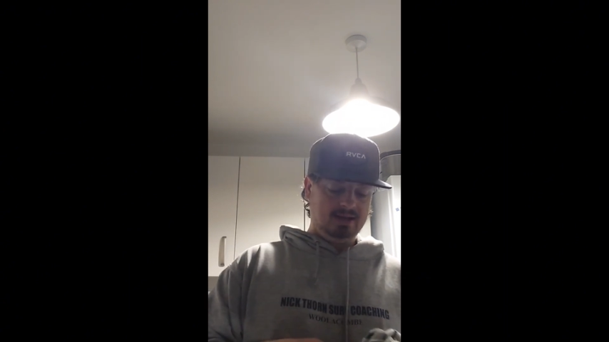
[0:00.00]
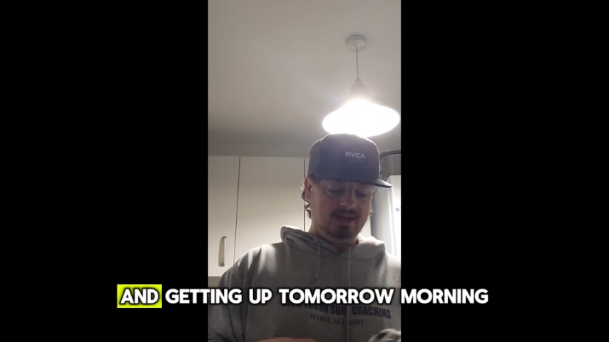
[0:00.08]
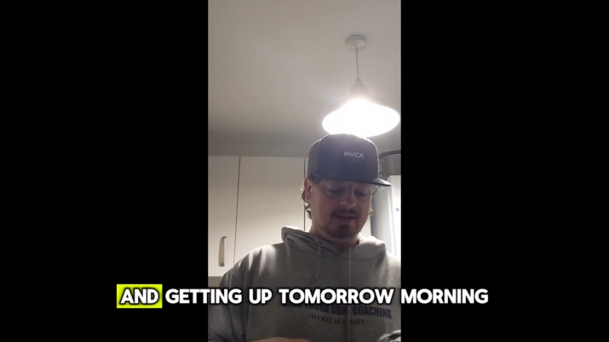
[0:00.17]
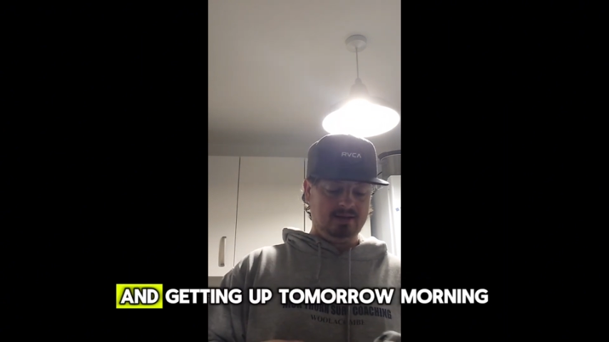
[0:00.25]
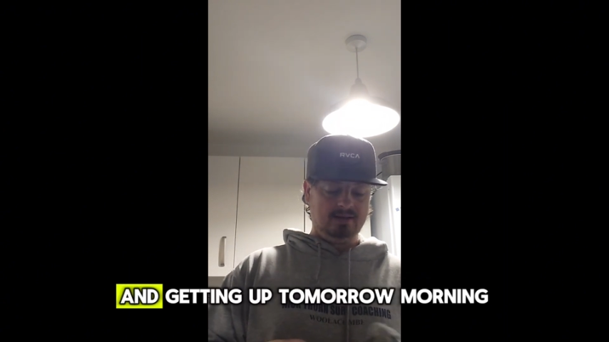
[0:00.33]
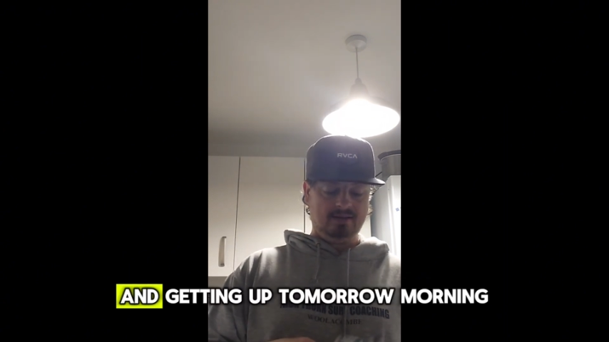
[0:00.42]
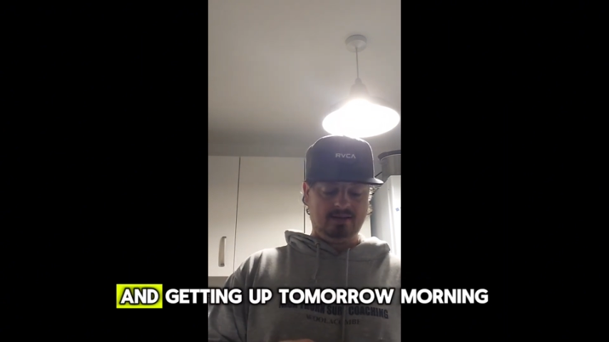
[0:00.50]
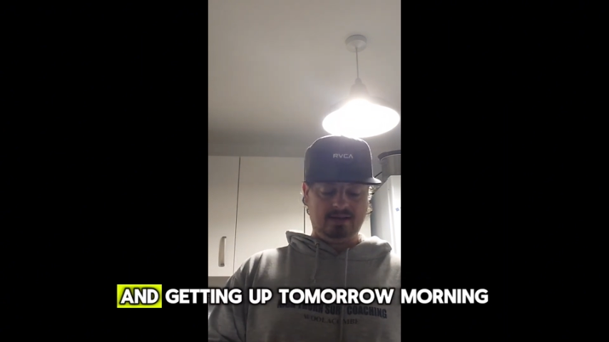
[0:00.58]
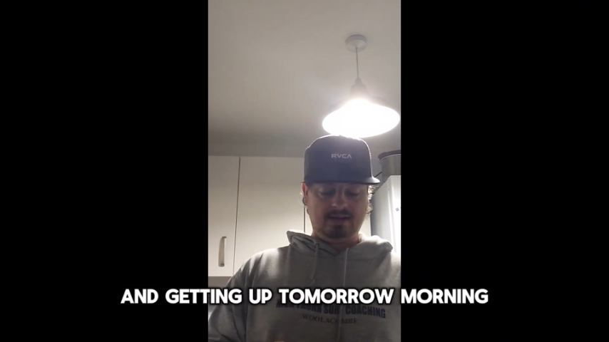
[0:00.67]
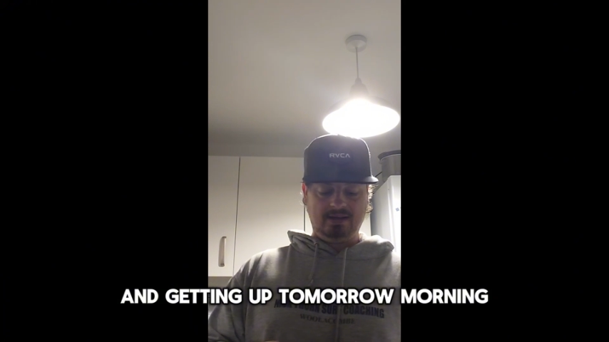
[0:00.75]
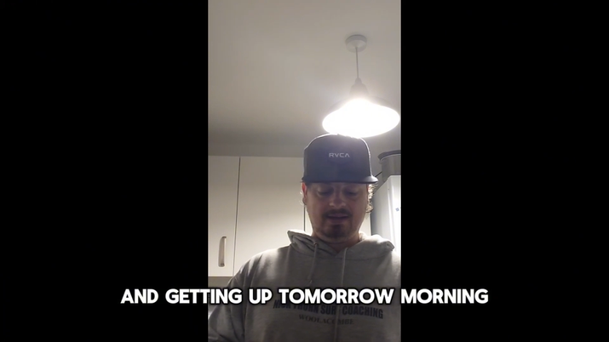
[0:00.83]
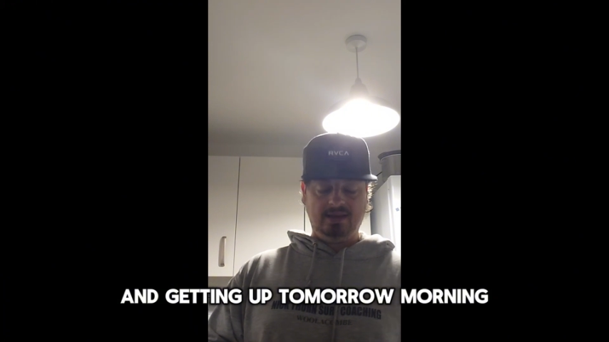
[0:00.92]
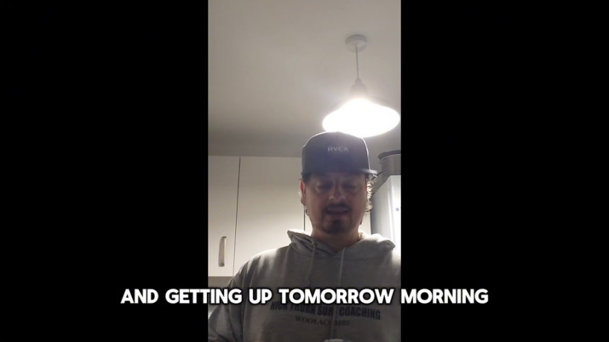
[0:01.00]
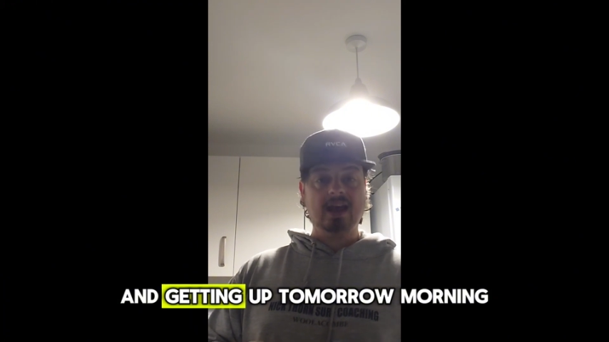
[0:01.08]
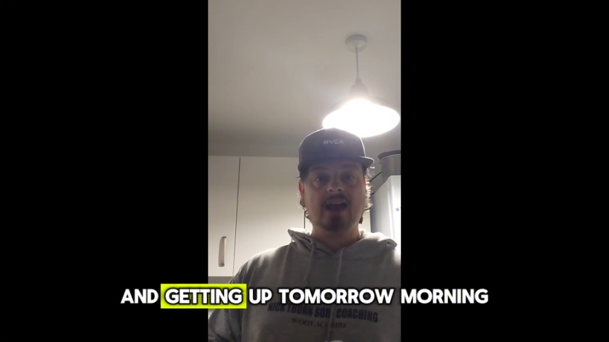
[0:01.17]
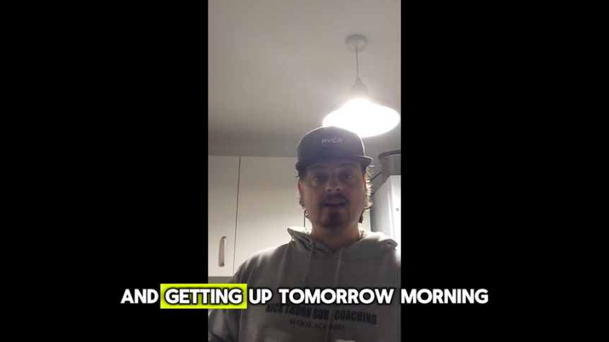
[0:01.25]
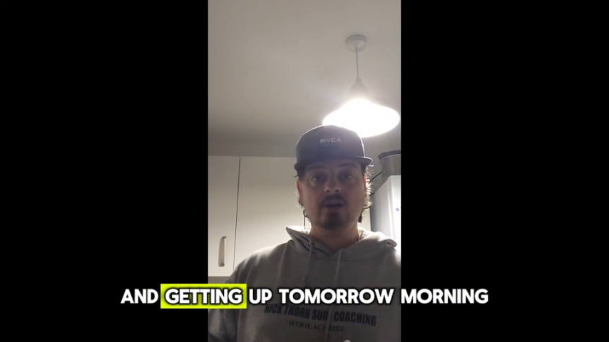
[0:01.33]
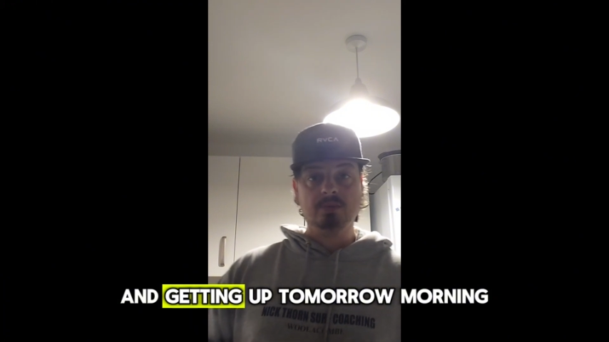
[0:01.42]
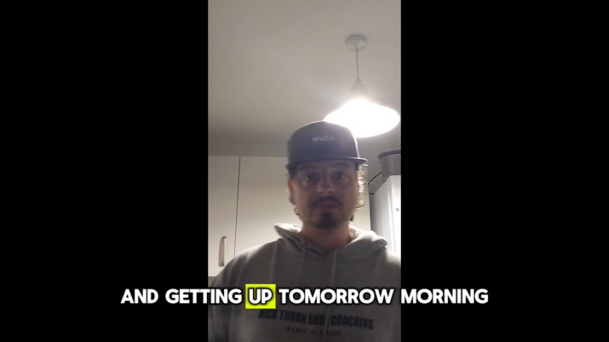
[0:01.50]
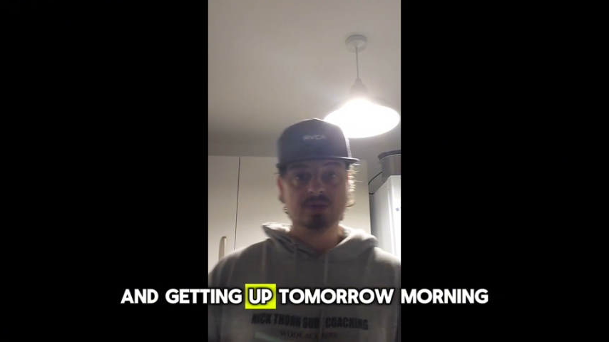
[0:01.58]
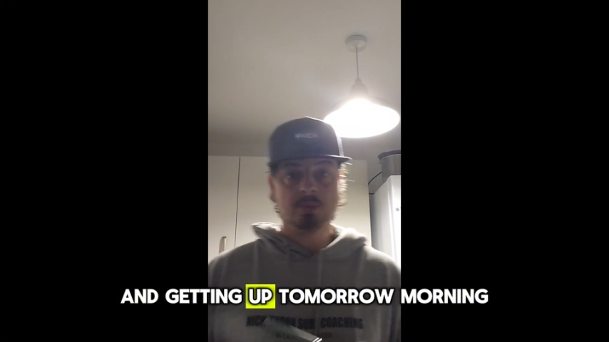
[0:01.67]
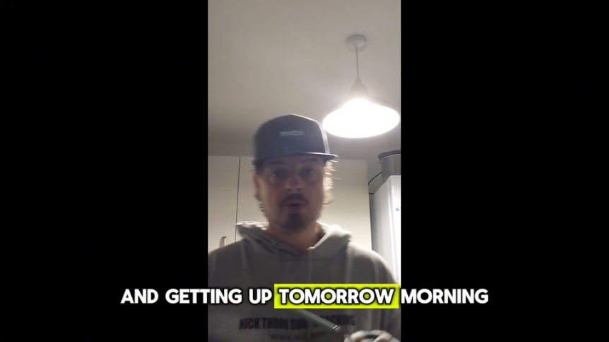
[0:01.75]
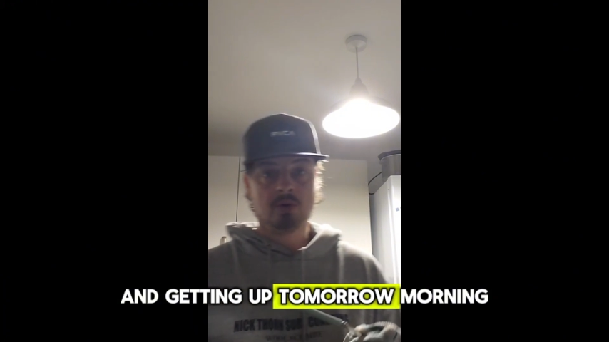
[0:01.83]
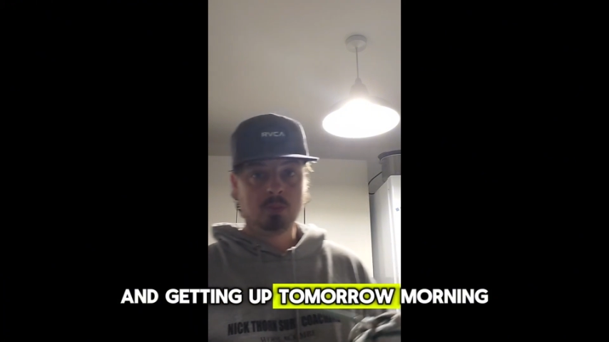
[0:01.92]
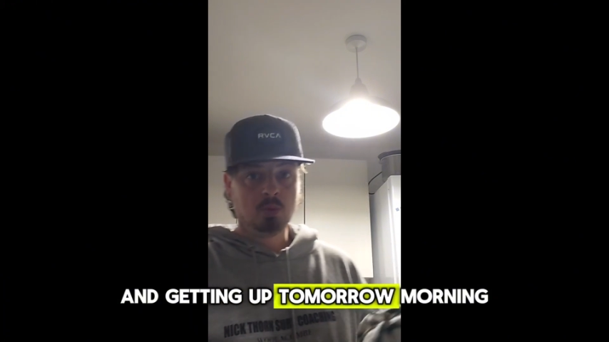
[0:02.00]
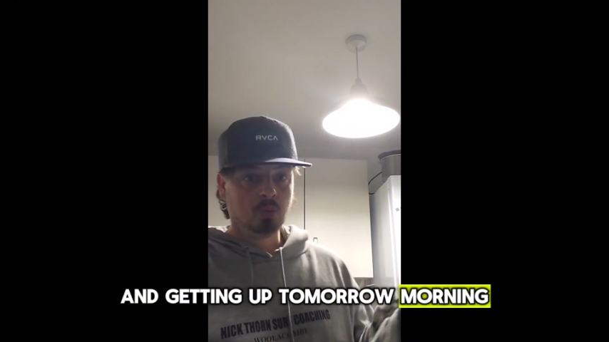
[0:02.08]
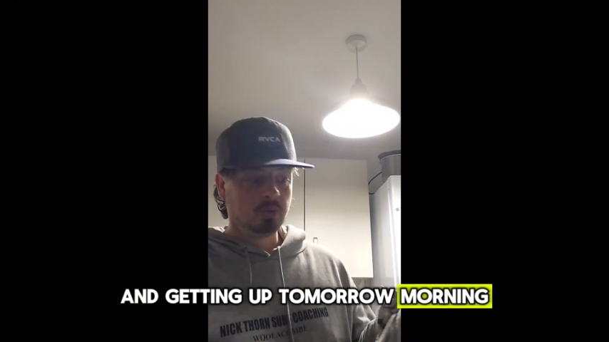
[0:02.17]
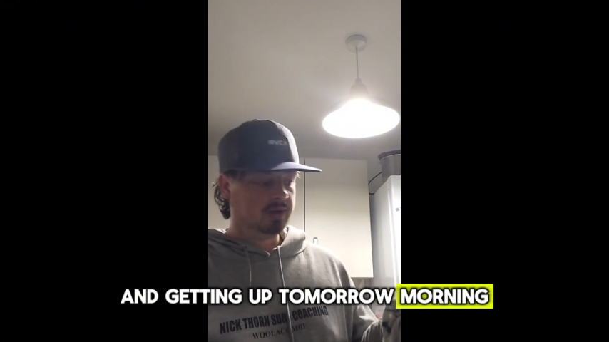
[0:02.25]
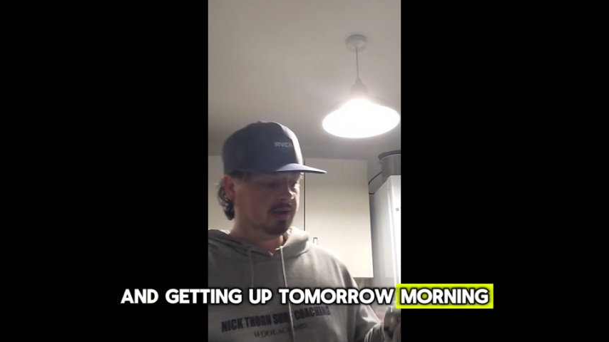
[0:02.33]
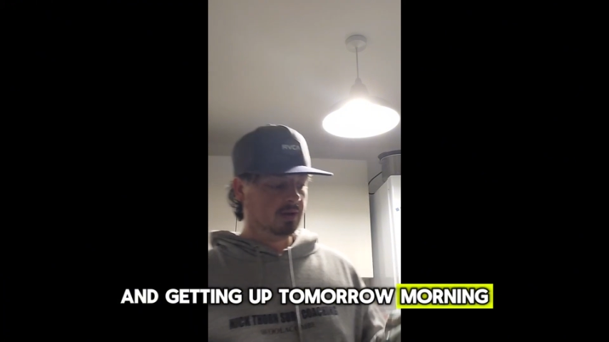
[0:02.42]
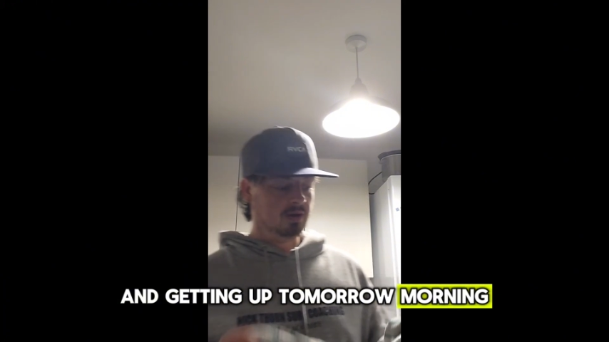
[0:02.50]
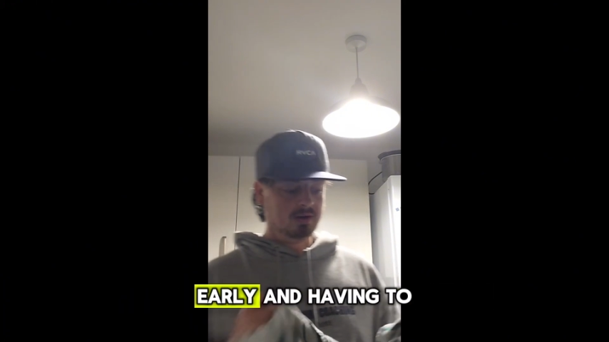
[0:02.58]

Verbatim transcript: and getting up tomorrow morning